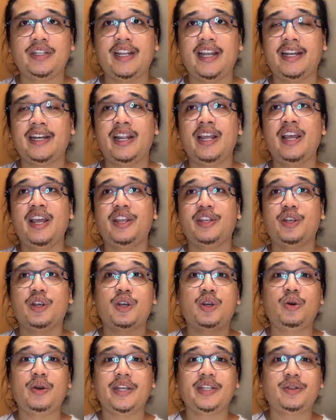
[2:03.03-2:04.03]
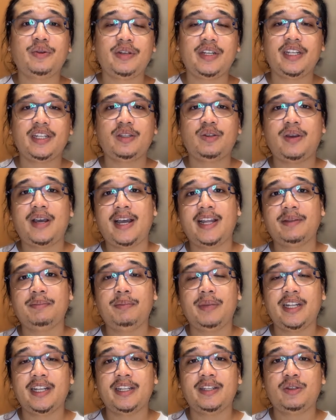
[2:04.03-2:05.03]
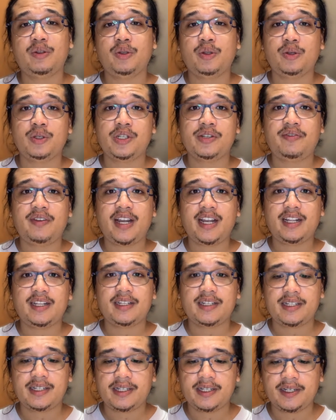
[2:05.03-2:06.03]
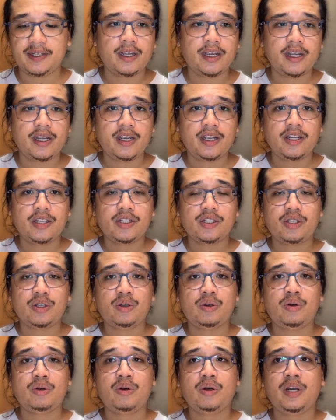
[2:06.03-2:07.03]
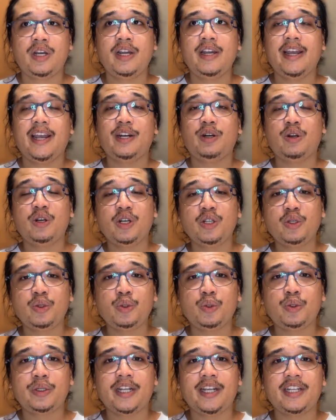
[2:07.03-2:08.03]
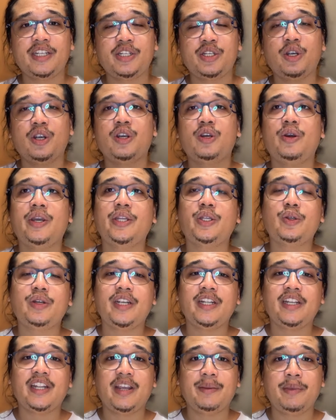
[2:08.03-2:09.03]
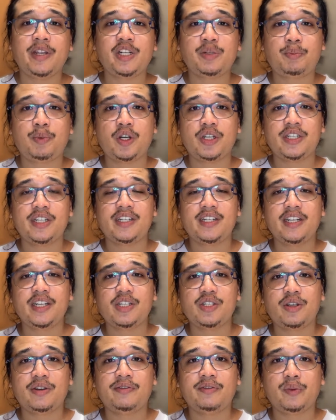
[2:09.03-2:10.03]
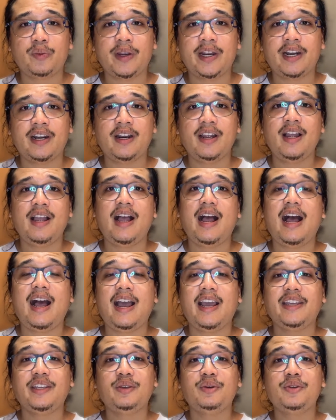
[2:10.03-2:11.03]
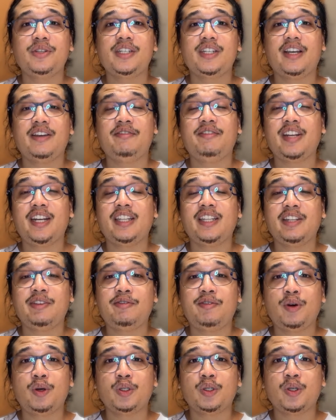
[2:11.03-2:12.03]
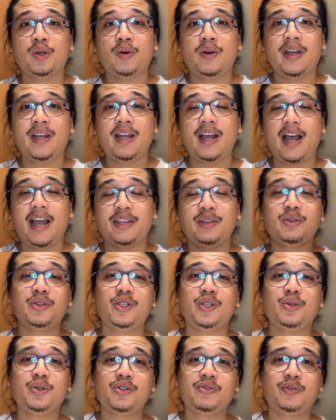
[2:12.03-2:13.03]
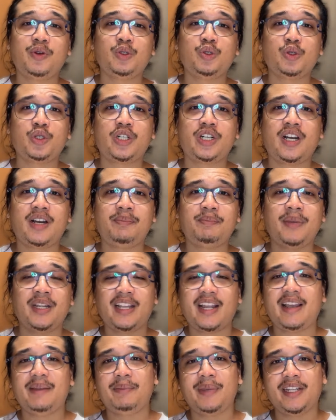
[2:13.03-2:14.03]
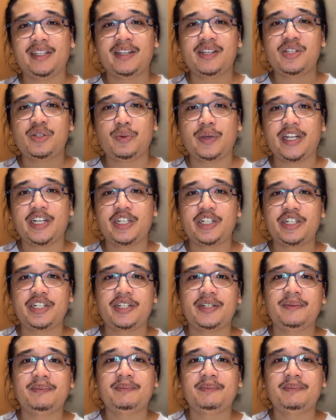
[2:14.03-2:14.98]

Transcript: then you're going to need to add bleed to those files. So in order to do this, you're going to need image processing software. I use Affinity Photo. I used to use Photoshop, but I made the switch.